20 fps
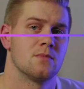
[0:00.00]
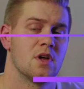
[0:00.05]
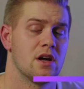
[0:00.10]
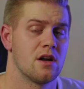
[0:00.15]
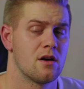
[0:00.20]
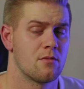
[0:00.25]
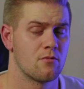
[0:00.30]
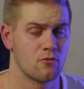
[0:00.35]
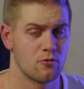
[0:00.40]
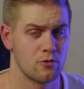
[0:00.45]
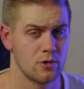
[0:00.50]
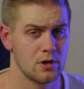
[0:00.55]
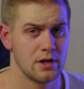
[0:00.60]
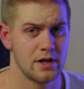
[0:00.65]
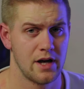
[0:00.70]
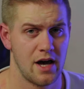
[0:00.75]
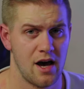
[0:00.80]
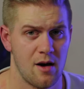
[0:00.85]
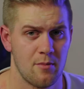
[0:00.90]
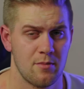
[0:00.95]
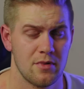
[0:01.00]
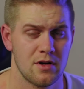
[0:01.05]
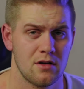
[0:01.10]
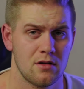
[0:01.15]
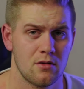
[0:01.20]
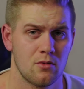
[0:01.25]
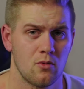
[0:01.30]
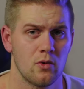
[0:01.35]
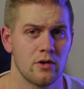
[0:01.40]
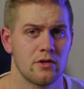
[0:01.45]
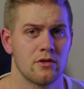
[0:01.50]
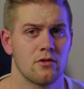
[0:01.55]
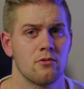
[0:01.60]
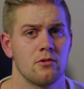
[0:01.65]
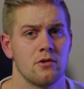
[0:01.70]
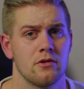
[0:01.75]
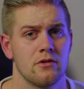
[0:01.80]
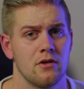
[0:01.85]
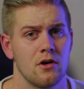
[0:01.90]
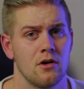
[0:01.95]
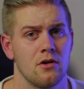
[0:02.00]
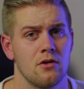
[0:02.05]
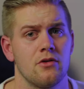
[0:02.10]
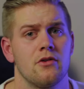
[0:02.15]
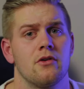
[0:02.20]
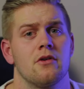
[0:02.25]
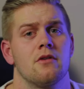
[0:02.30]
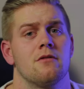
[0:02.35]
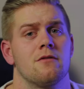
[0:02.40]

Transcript: And I'm really happy with the result